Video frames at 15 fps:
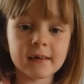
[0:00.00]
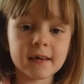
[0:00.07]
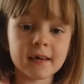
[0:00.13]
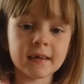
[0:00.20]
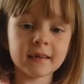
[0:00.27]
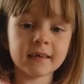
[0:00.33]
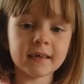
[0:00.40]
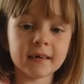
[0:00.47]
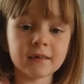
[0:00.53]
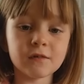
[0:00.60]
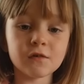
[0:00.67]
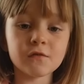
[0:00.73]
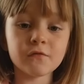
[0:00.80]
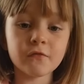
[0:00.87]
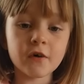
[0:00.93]
and I
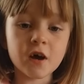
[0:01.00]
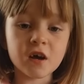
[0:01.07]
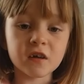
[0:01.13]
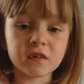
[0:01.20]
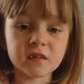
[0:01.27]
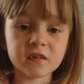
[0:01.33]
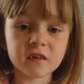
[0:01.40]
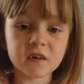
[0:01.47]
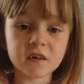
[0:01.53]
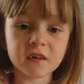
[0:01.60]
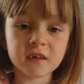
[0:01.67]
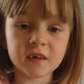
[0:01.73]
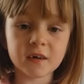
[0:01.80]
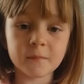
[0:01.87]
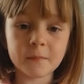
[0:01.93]
love
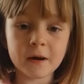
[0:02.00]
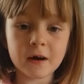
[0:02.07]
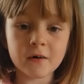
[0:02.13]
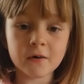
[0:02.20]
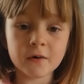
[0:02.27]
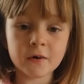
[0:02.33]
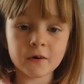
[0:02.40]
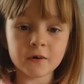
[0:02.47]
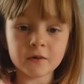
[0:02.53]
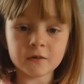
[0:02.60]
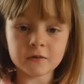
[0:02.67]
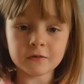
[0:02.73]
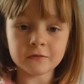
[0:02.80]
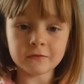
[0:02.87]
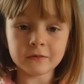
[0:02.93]
learning about
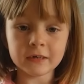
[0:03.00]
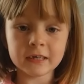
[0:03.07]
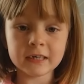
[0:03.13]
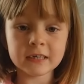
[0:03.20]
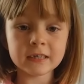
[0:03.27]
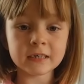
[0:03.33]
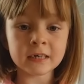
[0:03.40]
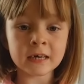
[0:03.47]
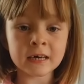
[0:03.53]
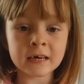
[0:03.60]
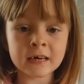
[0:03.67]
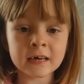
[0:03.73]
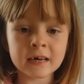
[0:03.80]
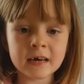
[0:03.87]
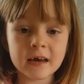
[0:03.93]
countries.
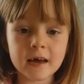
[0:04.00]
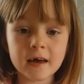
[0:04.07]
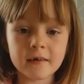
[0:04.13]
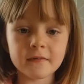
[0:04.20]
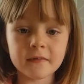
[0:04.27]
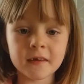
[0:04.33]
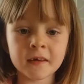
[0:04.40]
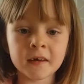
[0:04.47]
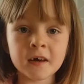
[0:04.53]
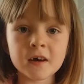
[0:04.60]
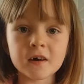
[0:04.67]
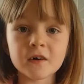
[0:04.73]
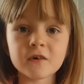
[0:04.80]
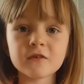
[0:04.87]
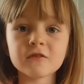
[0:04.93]
And the
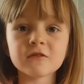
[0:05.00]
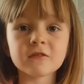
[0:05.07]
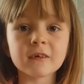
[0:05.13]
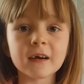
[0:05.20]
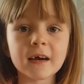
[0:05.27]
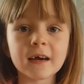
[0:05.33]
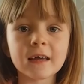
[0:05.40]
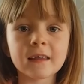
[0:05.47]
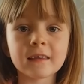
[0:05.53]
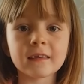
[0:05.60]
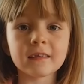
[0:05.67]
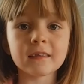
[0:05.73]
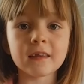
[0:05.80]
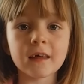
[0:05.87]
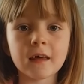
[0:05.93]
country I
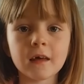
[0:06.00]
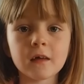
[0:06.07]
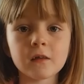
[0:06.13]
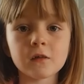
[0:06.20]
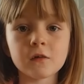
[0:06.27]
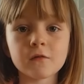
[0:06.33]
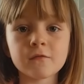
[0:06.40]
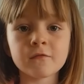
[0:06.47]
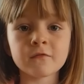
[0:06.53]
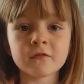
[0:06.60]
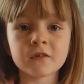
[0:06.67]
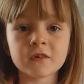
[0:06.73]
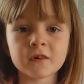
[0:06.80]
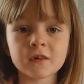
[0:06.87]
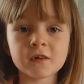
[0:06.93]
love
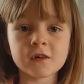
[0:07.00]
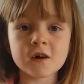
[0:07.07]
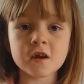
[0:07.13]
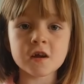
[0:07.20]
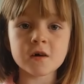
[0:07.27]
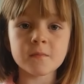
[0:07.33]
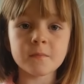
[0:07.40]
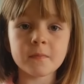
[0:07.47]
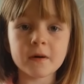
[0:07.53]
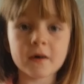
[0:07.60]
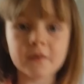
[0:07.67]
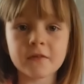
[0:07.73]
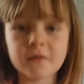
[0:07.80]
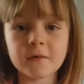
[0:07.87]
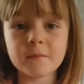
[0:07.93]
to learn
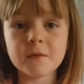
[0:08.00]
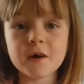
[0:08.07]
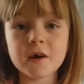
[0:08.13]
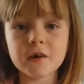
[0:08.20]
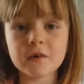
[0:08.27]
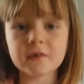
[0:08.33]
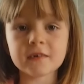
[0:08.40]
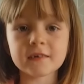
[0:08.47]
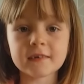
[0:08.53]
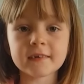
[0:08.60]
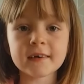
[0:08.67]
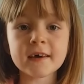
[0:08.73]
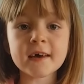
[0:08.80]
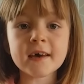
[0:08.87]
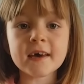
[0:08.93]
about the most
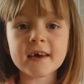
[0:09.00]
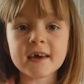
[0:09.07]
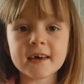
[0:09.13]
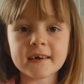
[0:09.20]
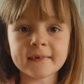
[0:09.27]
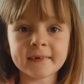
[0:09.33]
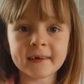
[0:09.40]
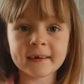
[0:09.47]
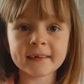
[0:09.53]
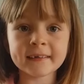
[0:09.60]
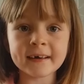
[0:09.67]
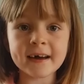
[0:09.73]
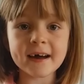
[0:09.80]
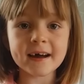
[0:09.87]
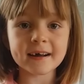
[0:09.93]
is
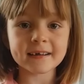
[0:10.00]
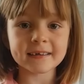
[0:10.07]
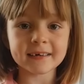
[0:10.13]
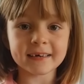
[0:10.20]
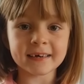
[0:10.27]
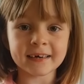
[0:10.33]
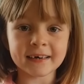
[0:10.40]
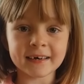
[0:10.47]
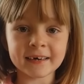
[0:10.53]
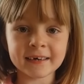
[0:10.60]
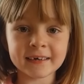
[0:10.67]
Antarctica.